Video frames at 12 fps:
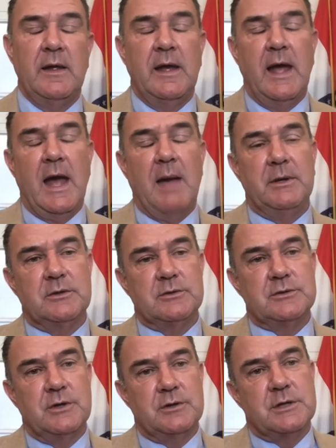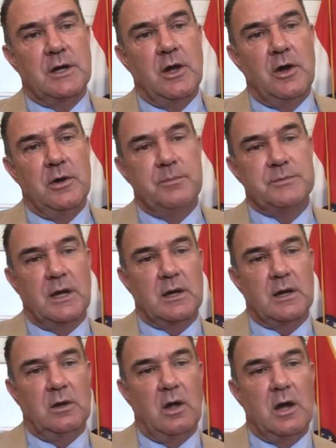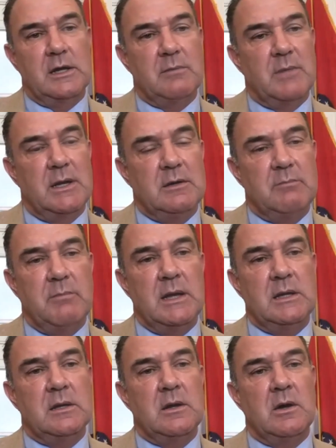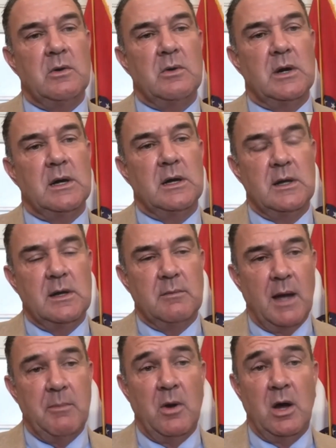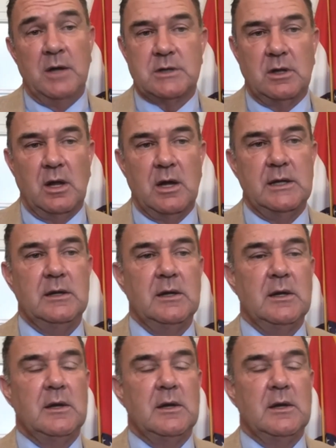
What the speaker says: happen at those nursing homes. Claudia, many of you know my boss, Claudia,